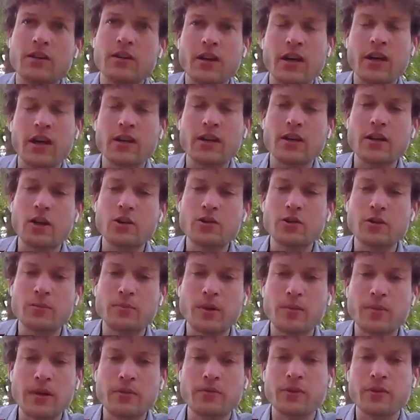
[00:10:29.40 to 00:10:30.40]
hand out your
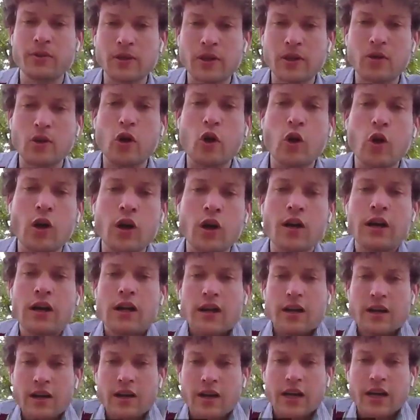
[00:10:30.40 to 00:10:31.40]
mobile phone now, or
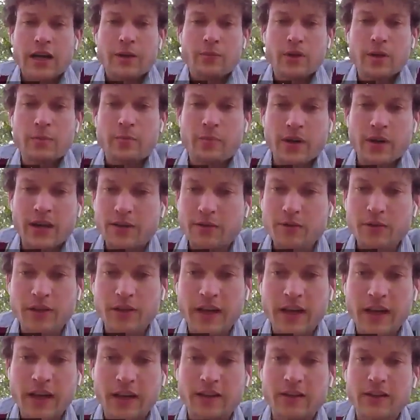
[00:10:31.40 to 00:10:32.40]
I will break your
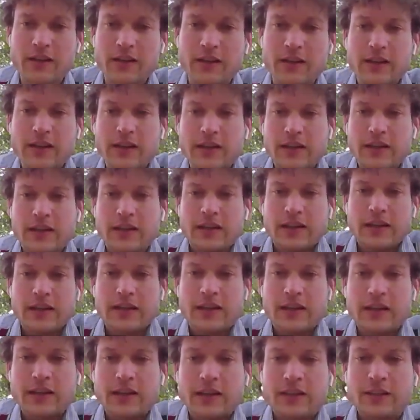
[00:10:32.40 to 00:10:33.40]
neck.
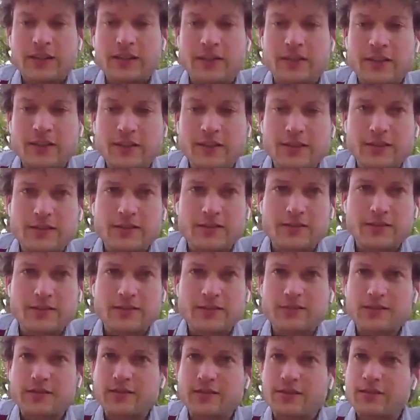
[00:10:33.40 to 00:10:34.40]
And
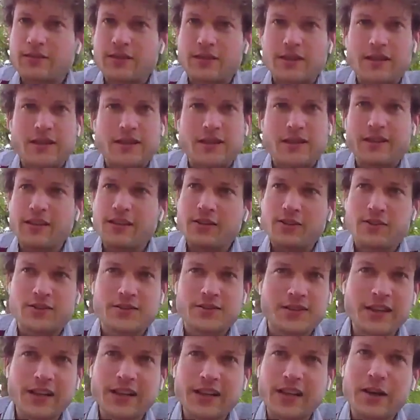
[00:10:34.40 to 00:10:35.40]

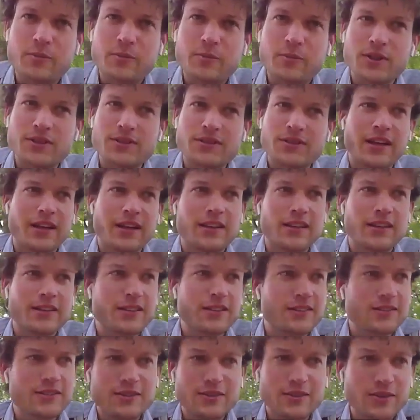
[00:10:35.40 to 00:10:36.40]
still I was like,
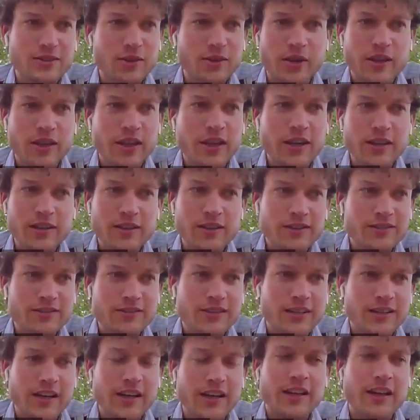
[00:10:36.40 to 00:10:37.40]
okay,
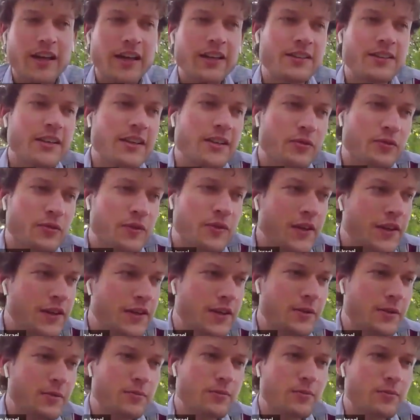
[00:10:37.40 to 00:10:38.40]
I didn't think
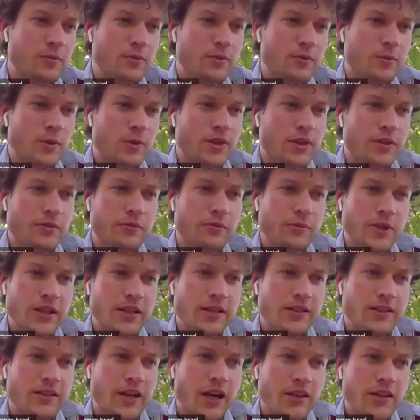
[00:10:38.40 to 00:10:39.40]
he would have
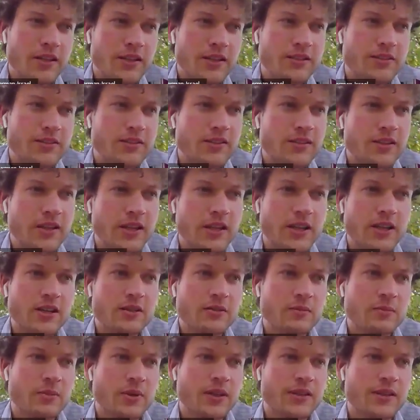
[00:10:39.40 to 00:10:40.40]
really done it
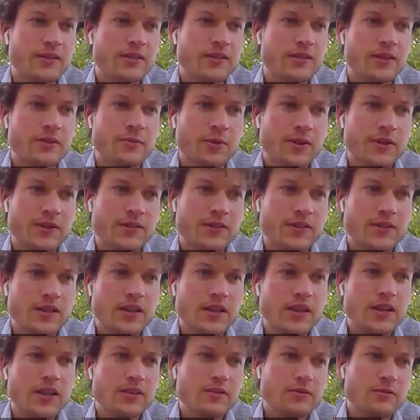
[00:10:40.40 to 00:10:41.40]
there, but it was
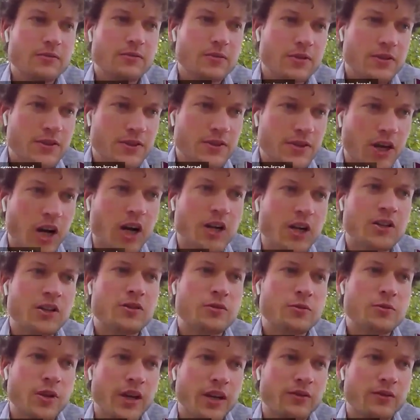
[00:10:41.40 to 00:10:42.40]

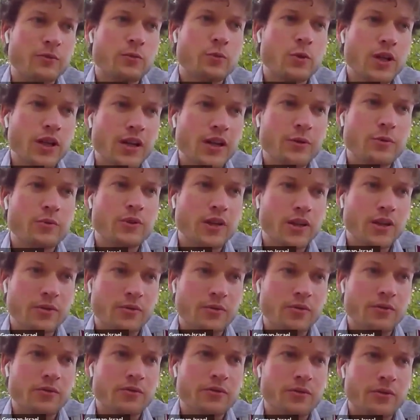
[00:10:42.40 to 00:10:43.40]
started to get really, really
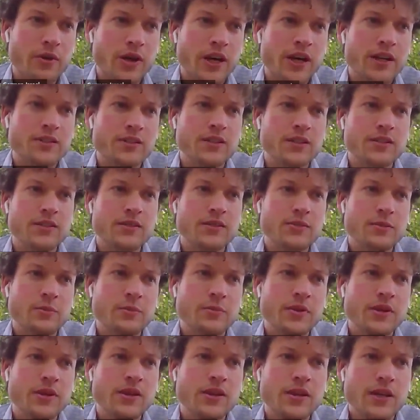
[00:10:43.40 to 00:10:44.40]
frightening to
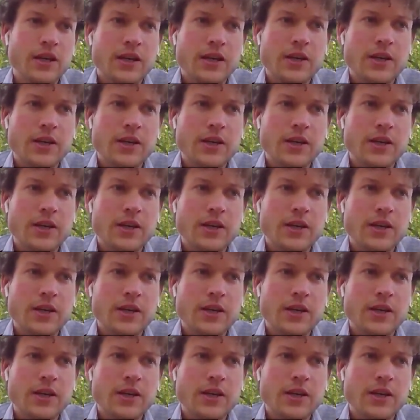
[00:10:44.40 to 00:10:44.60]
be